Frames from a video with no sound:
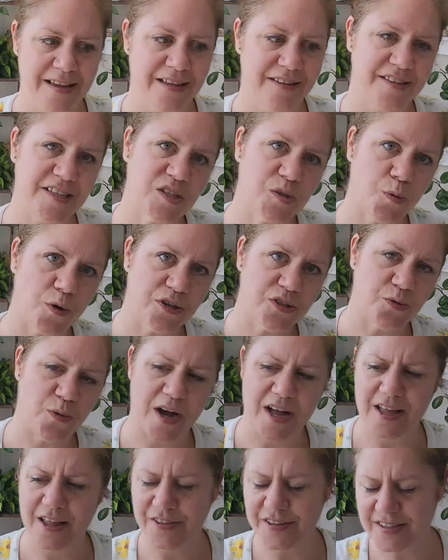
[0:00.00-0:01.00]
This worked
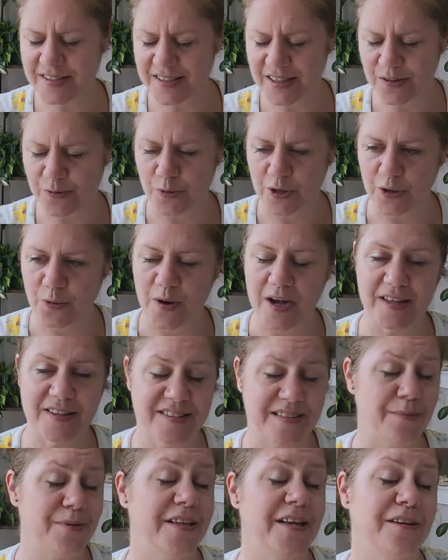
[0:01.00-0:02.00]
well, this didn't work well.
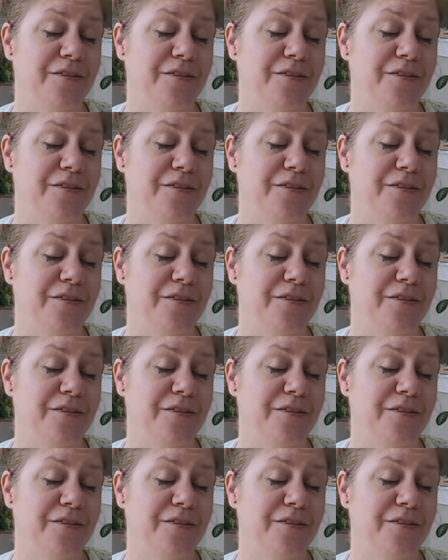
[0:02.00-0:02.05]
Some of that